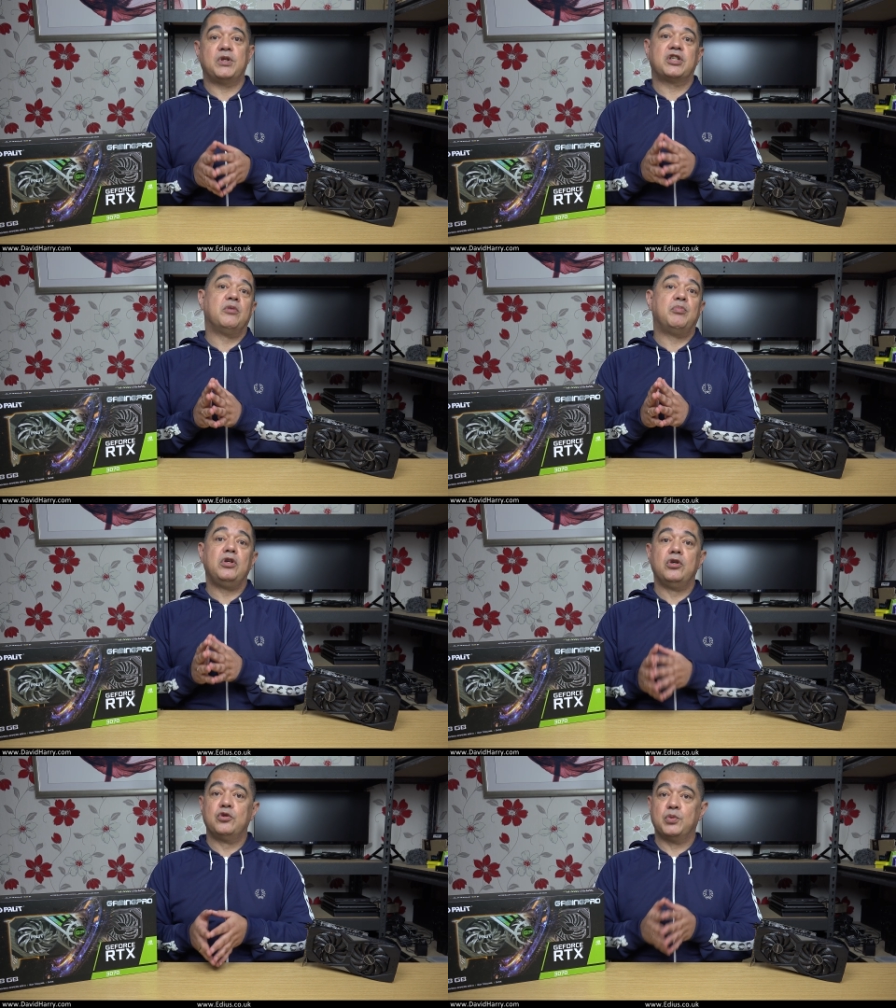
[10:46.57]
which could be
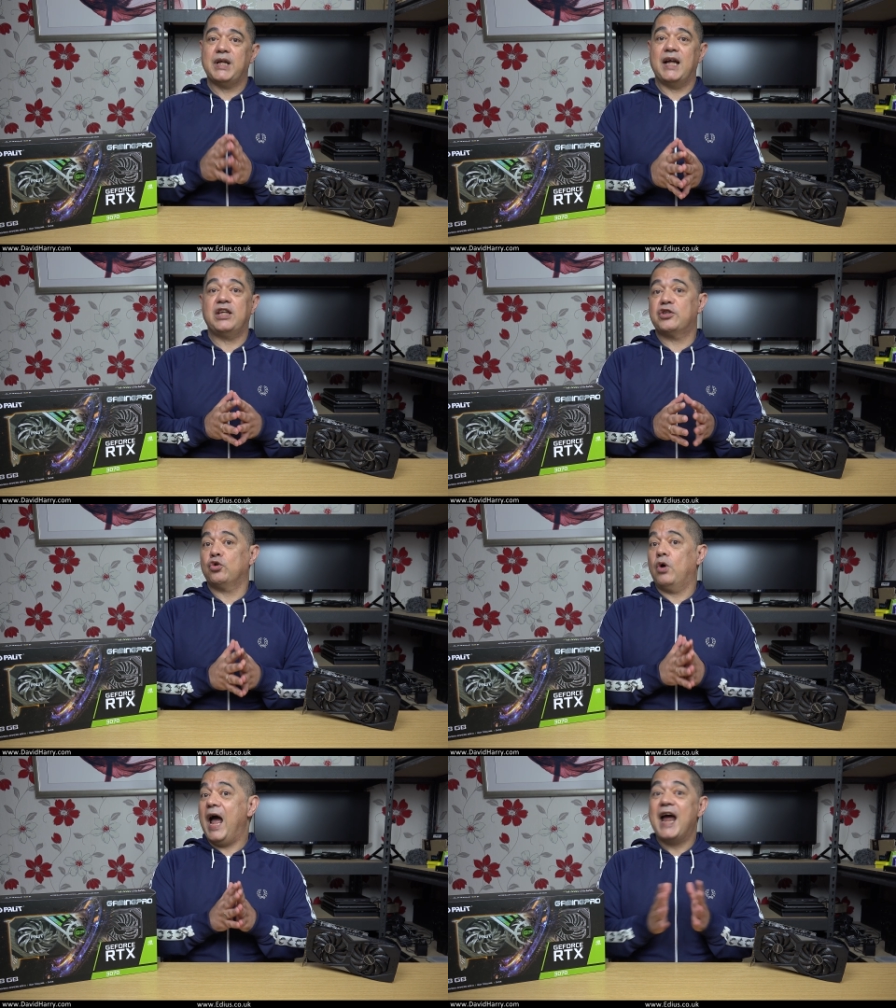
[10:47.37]
used with EDIUS
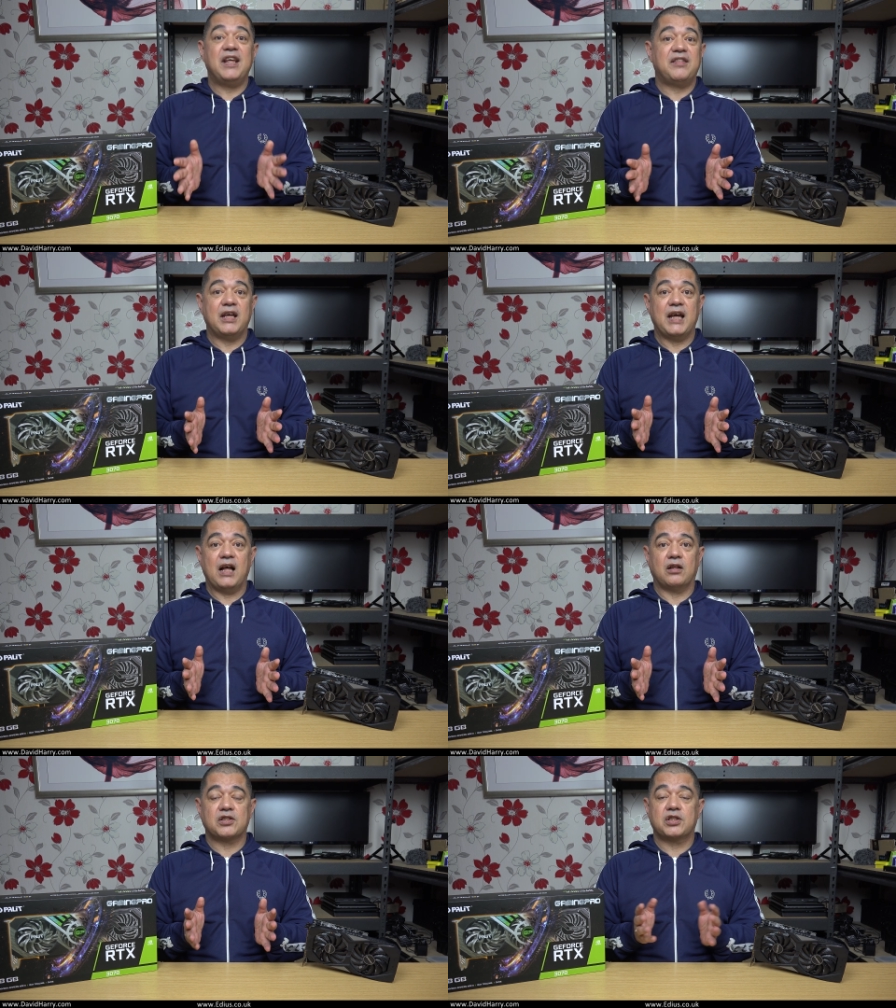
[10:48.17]
or anything
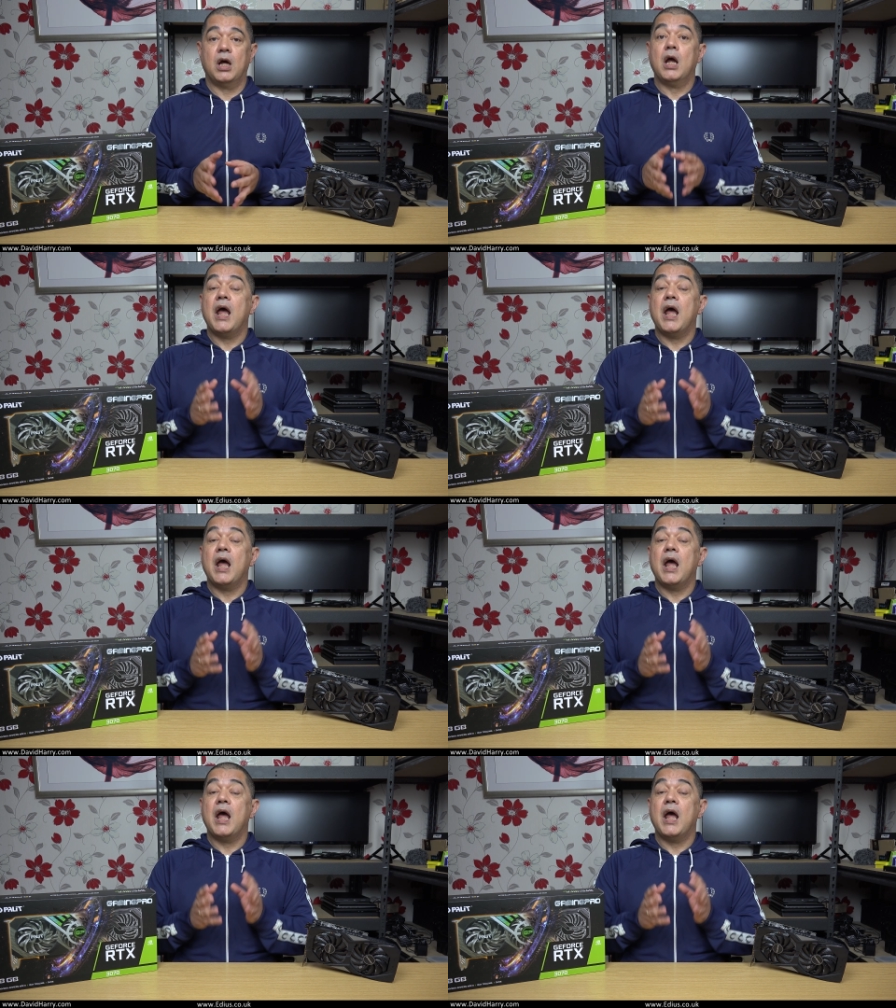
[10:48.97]
else,